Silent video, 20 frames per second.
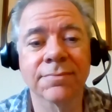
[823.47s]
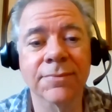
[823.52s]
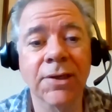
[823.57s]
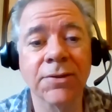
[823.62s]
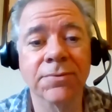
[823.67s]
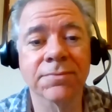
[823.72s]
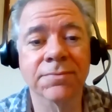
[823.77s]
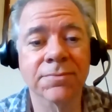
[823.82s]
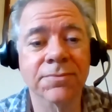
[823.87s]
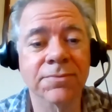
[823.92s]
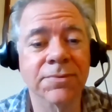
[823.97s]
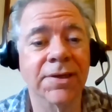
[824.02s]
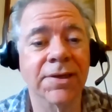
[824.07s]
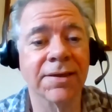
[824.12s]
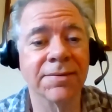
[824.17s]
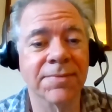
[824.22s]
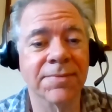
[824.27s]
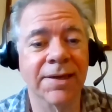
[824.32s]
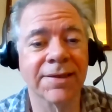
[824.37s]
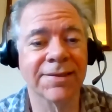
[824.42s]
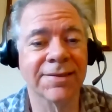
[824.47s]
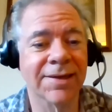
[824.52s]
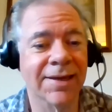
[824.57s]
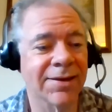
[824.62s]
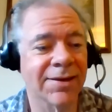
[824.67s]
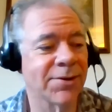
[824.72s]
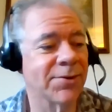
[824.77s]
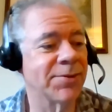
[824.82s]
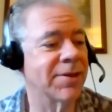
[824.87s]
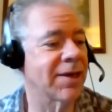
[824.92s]
Oh, okay. I did
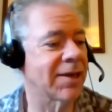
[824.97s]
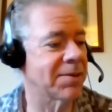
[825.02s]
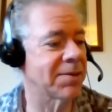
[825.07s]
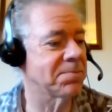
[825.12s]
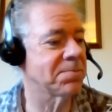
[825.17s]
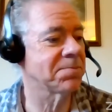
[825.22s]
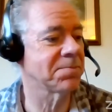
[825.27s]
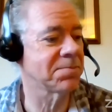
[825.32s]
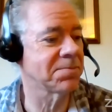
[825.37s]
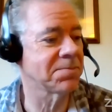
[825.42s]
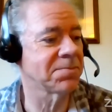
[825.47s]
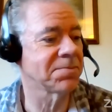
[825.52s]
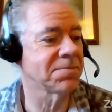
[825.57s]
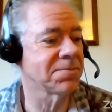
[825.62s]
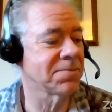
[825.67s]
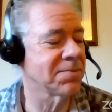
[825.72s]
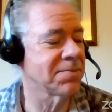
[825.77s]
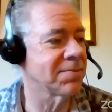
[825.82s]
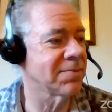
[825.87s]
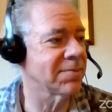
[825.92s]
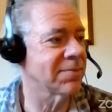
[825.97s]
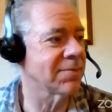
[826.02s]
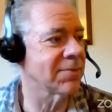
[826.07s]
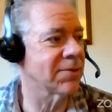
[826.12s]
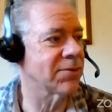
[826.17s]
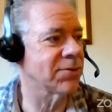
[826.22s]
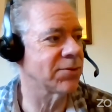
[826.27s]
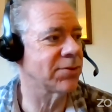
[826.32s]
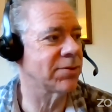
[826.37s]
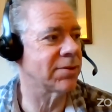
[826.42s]
not know that.
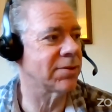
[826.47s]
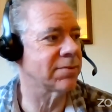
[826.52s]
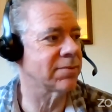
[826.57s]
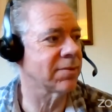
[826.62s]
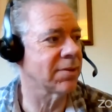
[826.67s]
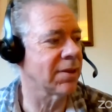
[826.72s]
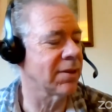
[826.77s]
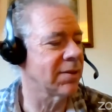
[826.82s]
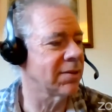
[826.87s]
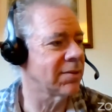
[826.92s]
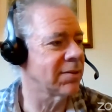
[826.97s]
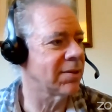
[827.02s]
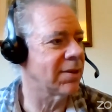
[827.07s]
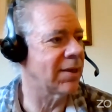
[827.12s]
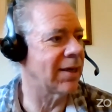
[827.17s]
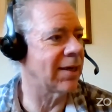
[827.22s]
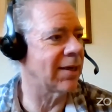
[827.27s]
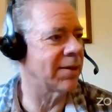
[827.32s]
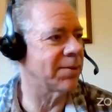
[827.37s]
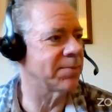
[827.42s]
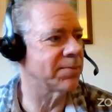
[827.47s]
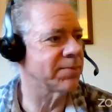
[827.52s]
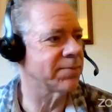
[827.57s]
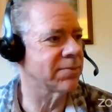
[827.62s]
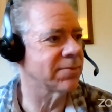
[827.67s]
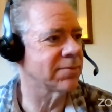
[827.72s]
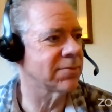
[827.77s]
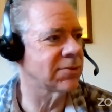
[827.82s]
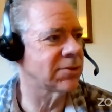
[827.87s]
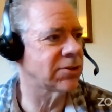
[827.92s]
Cool.
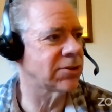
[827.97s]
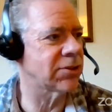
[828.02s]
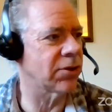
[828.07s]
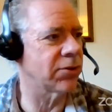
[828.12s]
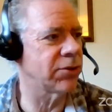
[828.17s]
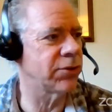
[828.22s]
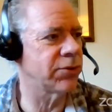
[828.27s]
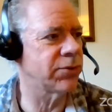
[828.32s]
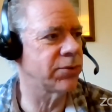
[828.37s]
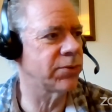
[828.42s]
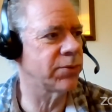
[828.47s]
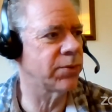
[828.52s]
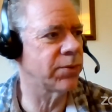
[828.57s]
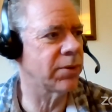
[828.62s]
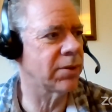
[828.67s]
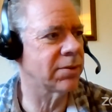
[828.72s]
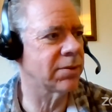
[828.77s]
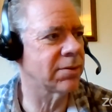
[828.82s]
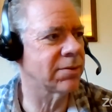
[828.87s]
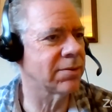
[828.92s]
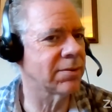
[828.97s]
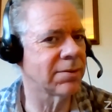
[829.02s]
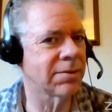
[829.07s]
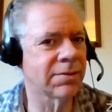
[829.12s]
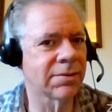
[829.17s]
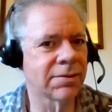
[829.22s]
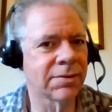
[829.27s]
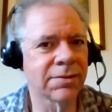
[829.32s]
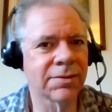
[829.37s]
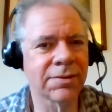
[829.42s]
So
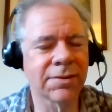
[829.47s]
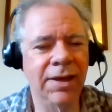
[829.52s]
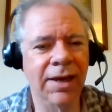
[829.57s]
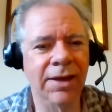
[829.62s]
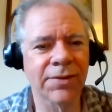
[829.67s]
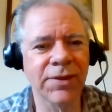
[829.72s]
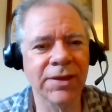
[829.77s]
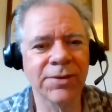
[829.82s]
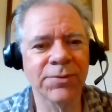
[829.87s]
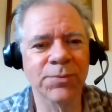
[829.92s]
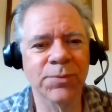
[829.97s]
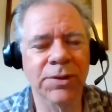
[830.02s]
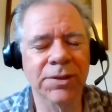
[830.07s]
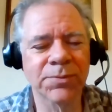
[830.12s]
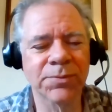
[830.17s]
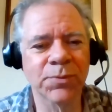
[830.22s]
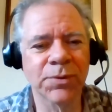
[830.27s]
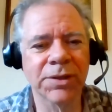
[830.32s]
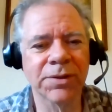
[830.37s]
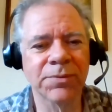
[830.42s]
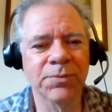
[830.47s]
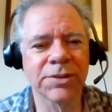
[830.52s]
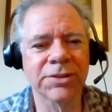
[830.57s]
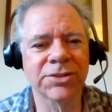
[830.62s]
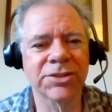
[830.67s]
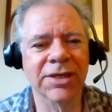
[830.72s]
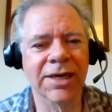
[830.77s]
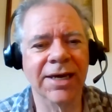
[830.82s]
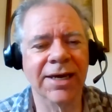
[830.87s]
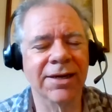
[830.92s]
I think when we
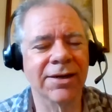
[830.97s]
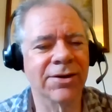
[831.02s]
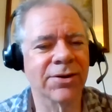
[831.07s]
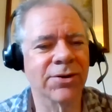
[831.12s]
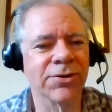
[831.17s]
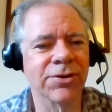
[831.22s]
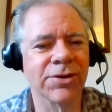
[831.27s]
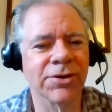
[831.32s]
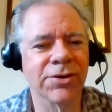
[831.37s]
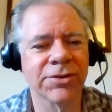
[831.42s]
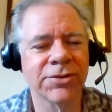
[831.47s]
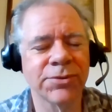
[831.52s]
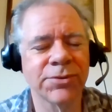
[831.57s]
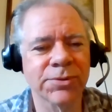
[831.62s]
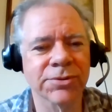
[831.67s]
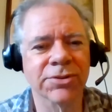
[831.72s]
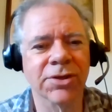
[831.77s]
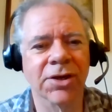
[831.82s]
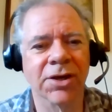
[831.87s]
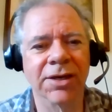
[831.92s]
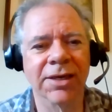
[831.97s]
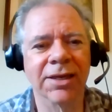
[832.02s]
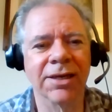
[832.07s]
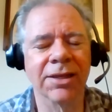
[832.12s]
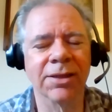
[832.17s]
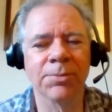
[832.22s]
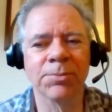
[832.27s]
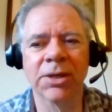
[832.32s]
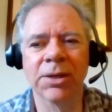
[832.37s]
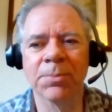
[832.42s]
chatted earlier, you were talking a
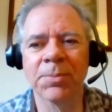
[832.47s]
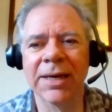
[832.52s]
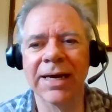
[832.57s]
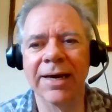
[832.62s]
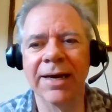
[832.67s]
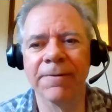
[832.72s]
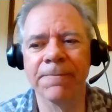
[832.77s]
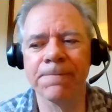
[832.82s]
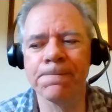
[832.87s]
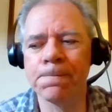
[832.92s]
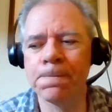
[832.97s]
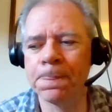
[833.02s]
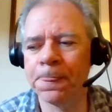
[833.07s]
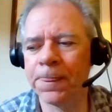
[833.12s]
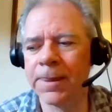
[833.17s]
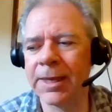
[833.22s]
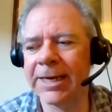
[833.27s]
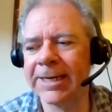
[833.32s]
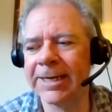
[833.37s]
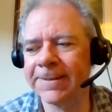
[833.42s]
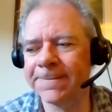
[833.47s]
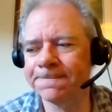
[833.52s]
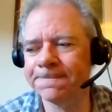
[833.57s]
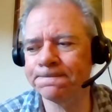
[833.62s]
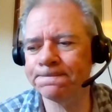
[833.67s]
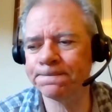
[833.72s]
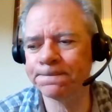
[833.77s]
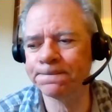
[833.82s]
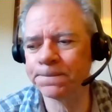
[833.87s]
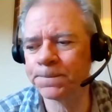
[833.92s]
little bit about
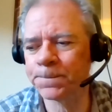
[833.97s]
kind